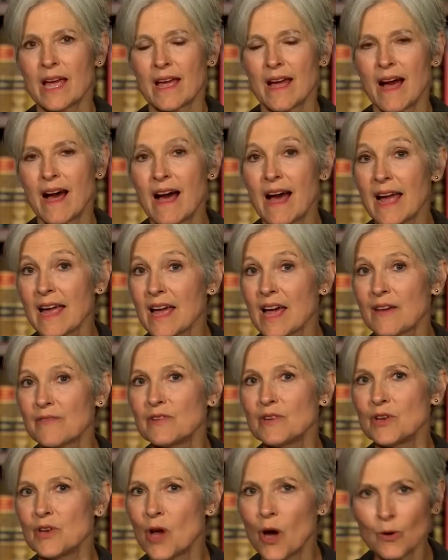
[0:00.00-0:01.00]
way, I
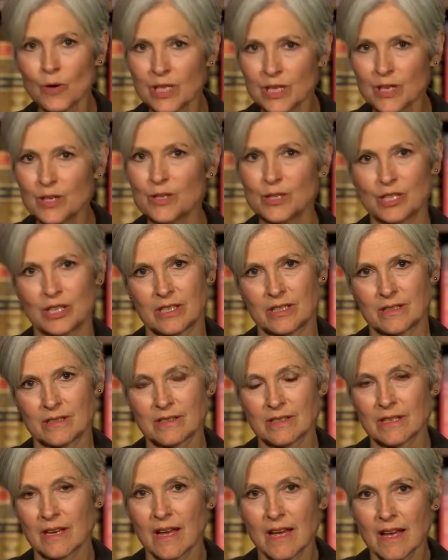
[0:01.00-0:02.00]
have no
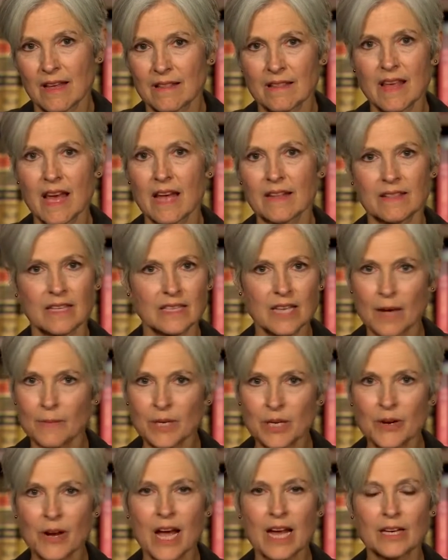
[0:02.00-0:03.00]
illusions that the
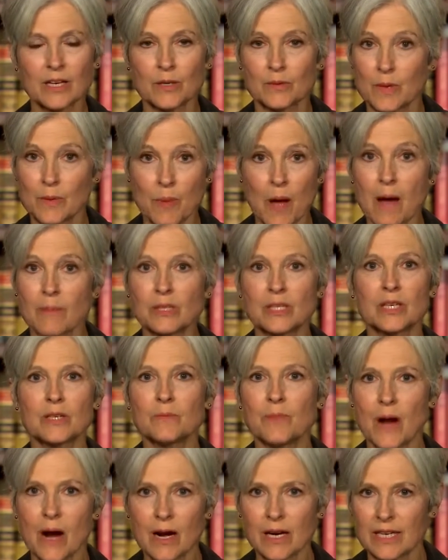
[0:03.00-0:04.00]
Democratic or
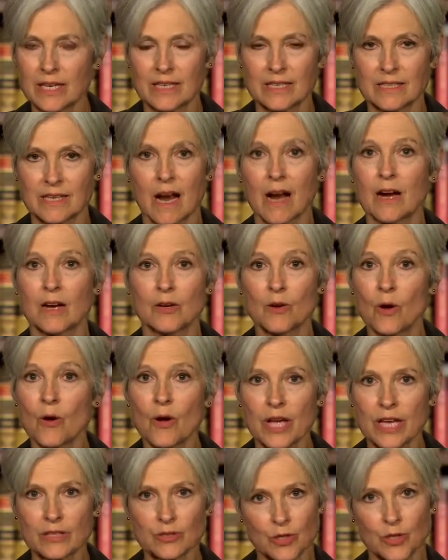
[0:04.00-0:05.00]
Republican parties are
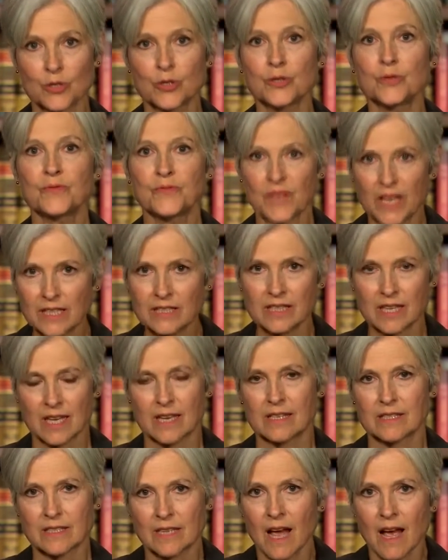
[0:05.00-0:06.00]
going to fix
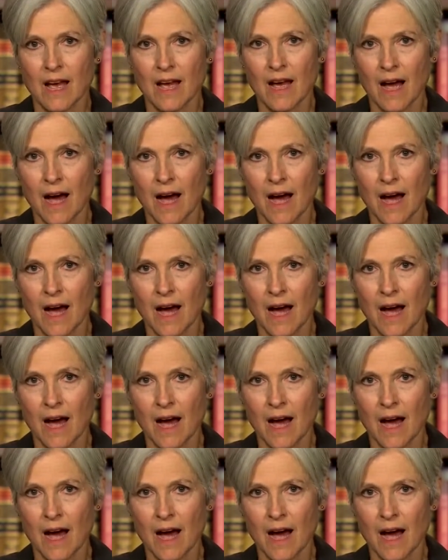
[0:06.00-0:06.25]
this.